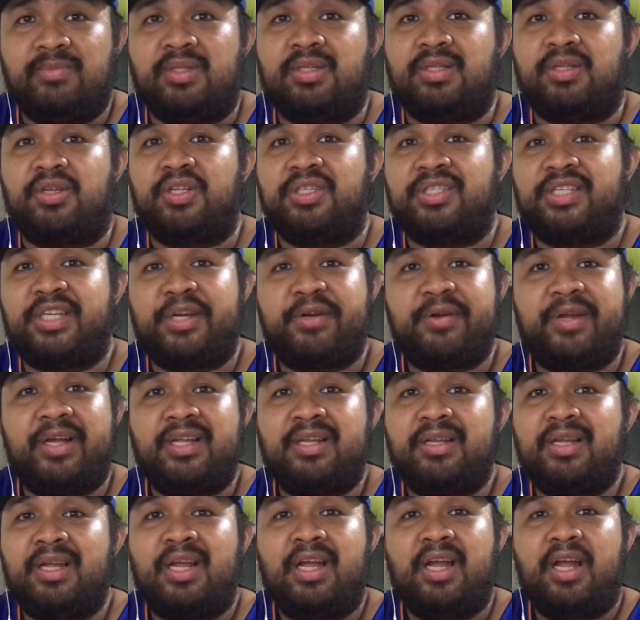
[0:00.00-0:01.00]

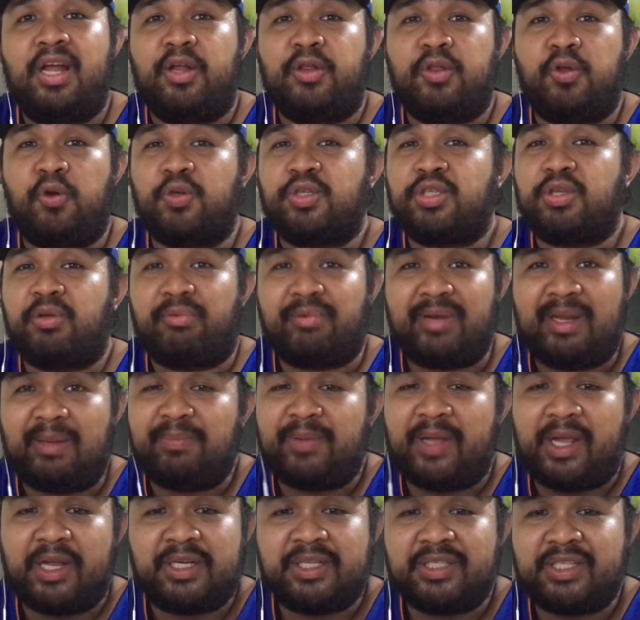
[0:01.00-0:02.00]
Considering those 3
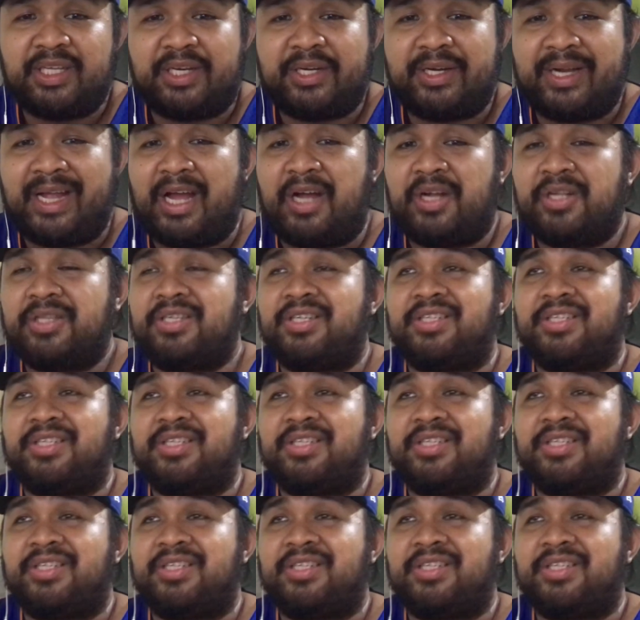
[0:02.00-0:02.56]
players that are out,